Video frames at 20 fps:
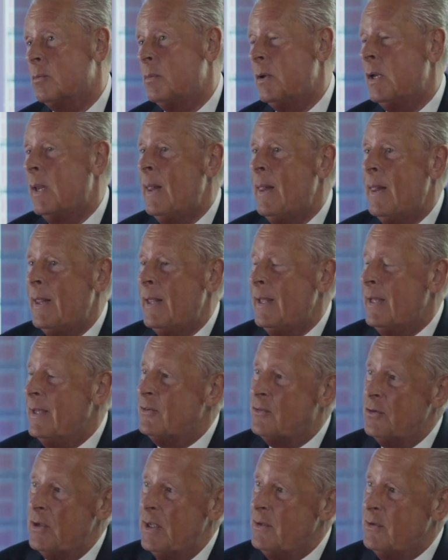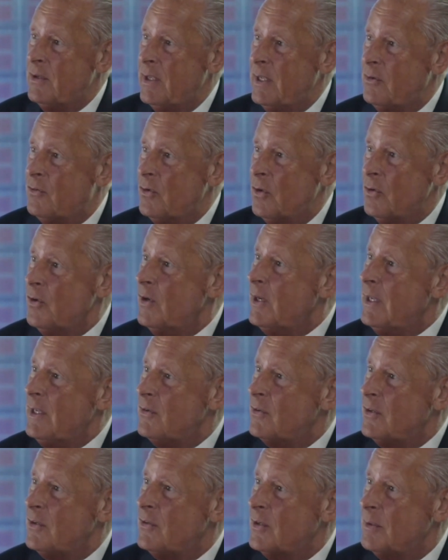But it's not an
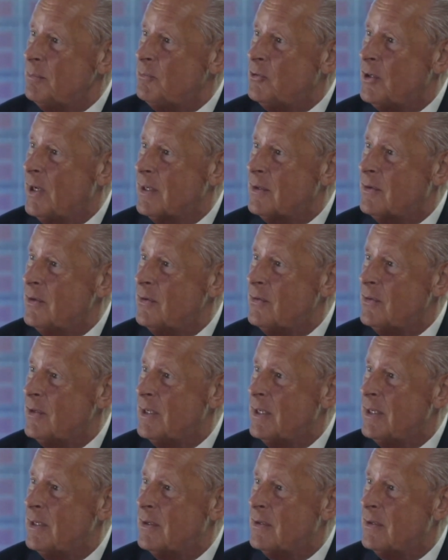easy subject, is it?